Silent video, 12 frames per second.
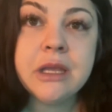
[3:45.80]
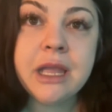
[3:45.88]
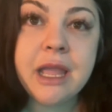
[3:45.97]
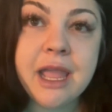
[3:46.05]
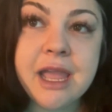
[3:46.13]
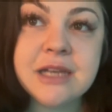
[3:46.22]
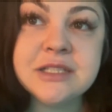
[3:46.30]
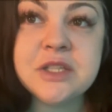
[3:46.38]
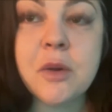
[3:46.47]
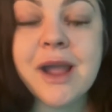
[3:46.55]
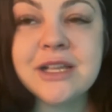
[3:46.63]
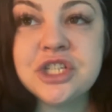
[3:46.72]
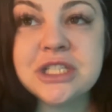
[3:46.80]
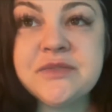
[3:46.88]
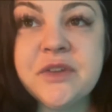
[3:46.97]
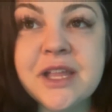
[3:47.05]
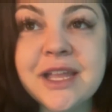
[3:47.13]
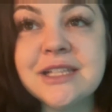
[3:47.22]
And so I just
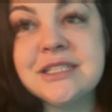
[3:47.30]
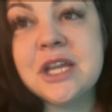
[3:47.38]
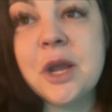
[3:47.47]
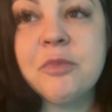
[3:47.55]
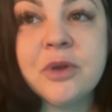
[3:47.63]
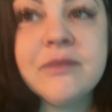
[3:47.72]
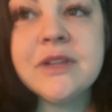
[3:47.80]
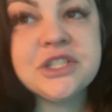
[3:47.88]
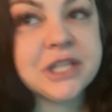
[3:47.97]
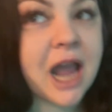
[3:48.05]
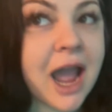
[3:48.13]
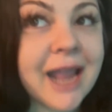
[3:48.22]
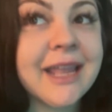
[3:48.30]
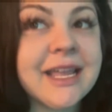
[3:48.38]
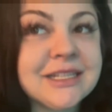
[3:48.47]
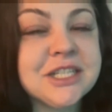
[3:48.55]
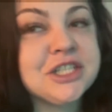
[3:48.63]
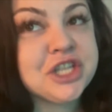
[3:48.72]
feel like it's a privilege that I
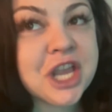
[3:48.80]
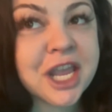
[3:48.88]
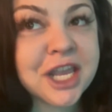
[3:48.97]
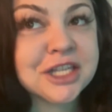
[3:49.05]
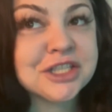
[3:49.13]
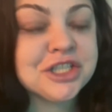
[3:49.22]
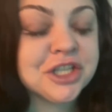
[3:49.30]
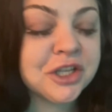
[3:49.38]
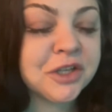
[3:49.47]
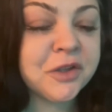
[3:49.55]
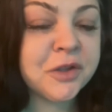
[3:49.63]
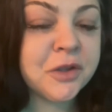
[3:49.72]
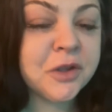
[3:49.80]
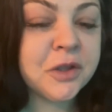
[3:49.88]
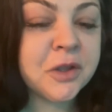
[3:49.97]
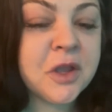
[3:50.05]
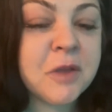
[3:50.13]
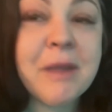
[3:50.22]
get to change
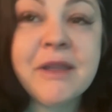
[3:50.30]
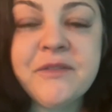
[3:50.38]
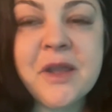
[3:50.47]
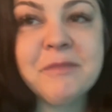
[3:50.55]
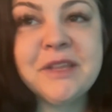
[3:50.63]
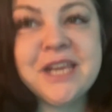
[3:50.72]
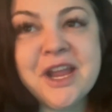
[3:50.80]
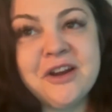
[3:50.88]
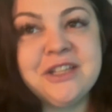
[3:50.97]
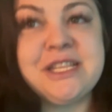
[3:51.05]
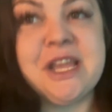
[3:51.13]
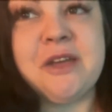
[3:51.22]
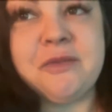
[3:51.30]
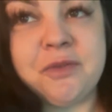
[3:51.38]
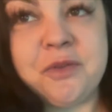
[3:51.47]
my family narrative.